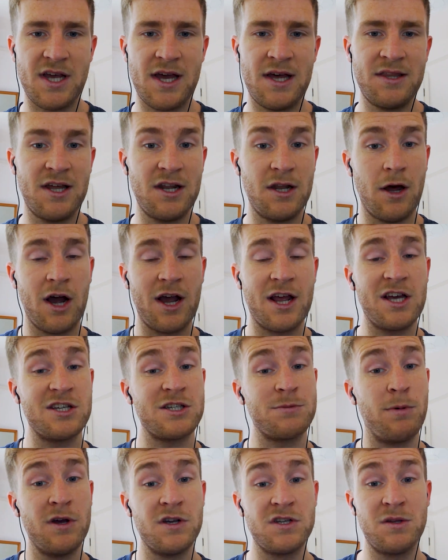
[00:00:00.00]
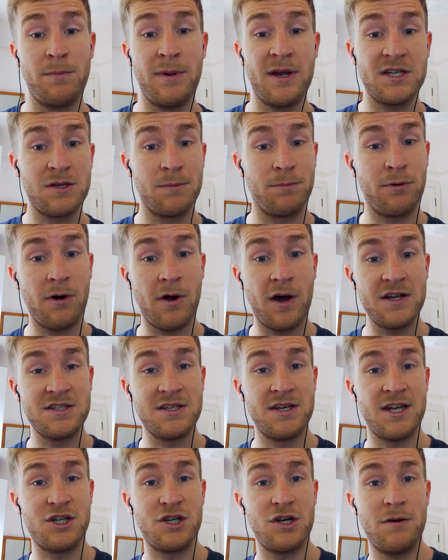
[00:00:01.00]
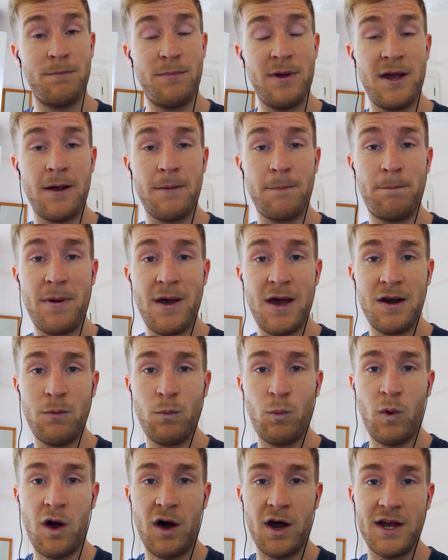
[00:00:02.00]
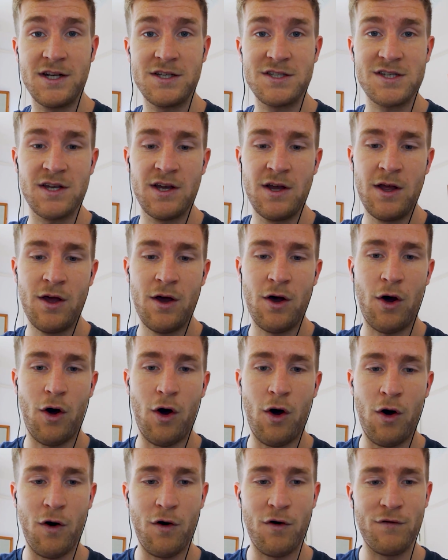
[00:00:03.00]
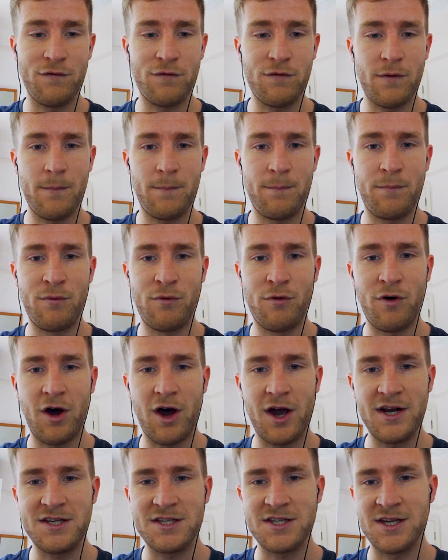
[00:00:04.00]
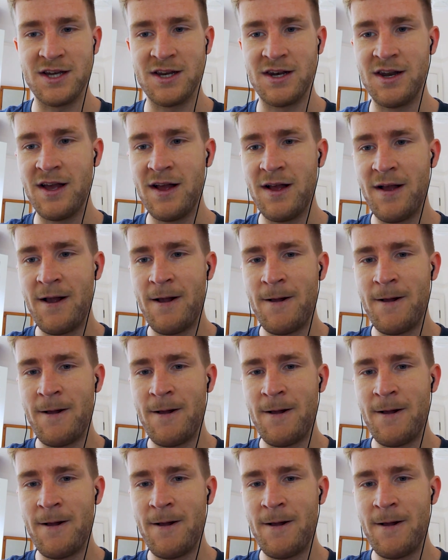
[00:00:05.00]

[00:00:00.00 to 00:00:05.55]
and then I suppose the big surprise addition being Ben White of Brighton.